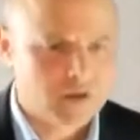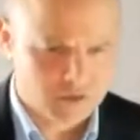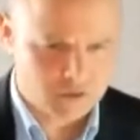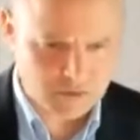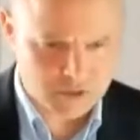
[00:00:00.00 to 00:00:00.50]

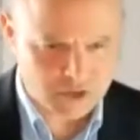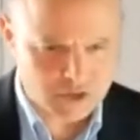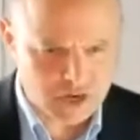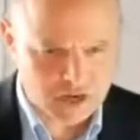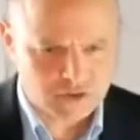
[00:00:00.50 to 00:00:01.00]
So I'm just going
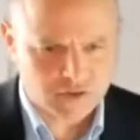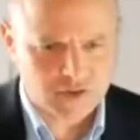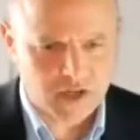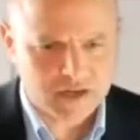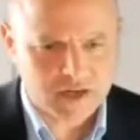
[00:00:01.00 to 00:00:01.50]
to change the
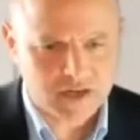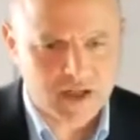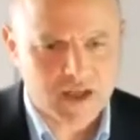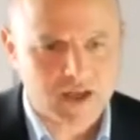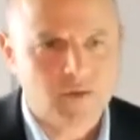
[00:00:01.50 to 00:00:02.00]
slide here
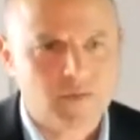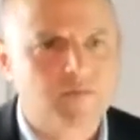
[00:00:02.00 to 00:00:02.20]
now.